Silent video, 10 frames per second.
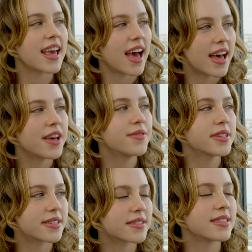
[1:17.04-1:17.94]
Yeah, it
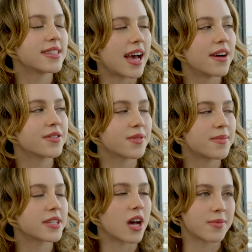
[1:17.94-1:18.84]
was. Yeah, it was
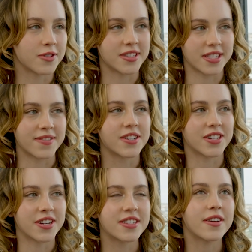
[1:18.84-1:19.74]
one of my top choices for
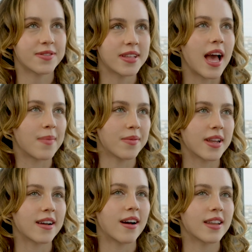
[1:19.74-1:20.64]
sure. So I was really yeah. happy
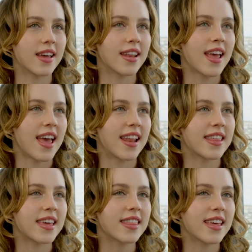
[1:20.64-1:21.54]
when I got in, and
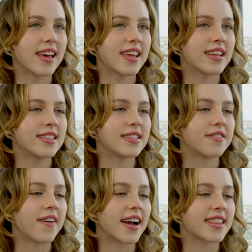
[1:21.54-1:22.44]
I think that
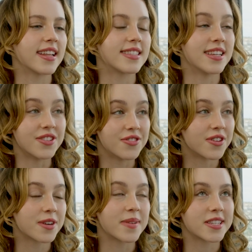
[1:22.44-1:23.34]
the fact that it's in New
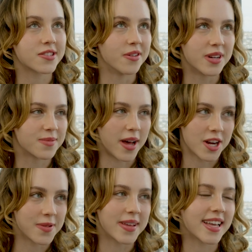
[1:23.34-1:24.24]
York makes it so much
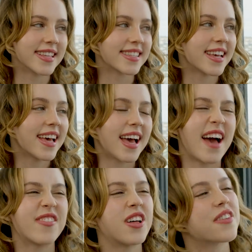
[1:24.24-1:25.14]
better because yeah.
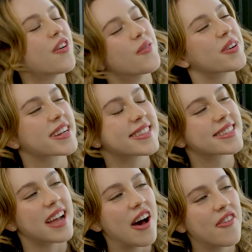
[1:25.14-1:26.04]
I have a lot of homework
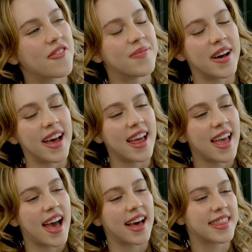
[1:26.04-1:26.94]
and stuff. But
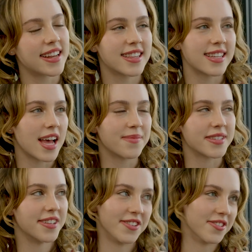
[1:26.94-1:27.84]
at the end of the day, I'm
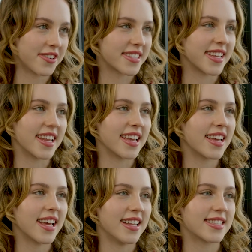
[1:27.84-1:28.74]
still in New York
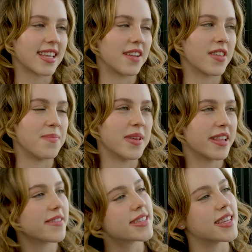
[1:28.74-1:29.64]
City, and yeah. it's kind of in the
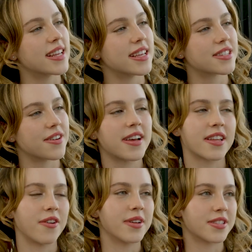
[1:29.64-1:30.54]
middle of the city, so I
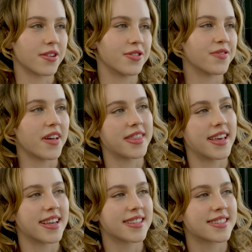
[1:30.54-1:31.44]
can always go do fun
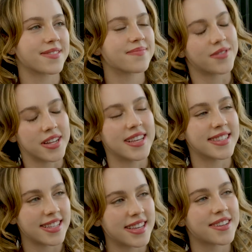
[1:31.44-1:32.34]
things yeah. pretty
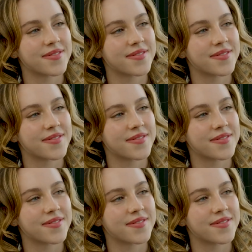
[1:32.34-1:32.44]
easily.